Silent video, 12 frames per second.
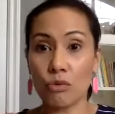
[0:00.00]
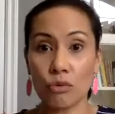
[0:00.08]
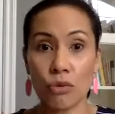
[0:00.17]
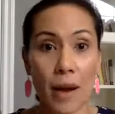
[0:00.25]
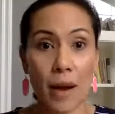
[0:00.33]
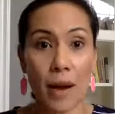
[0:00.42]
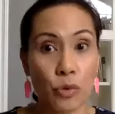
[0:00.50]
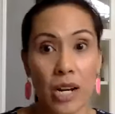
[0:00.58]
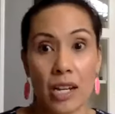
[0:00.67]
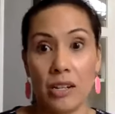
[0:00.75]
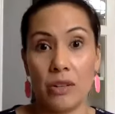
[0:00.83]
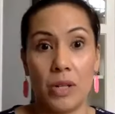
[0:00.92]
wrapped right
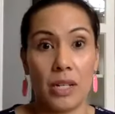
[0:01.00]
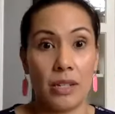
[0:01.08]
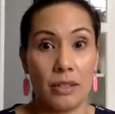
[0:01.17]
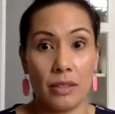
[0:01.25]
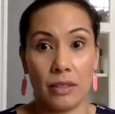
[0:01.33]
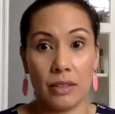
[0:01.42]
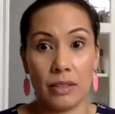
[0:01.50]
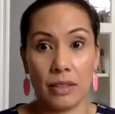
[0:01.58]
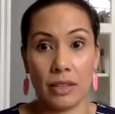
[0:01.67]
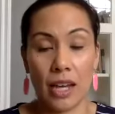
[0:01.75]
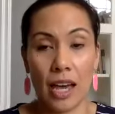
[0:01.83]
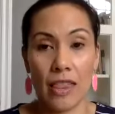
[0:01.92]
into it.
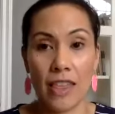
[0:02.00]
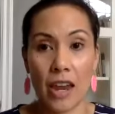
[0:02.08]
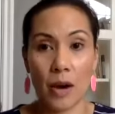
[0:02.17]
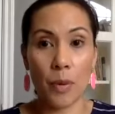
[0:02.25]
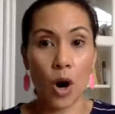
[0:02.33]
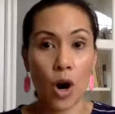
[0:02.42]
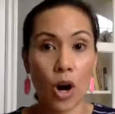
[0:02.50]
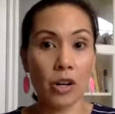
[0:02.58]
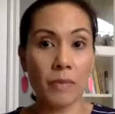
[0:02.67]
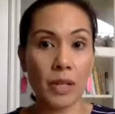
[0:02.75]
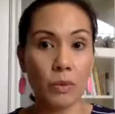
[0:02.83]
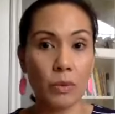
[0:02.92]
And then a part of
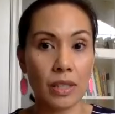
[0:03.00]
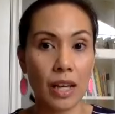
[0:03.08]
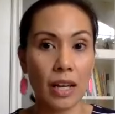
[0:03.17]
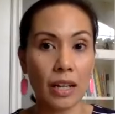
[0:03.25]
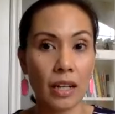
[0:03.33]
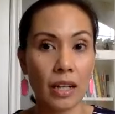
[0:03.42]
me was like,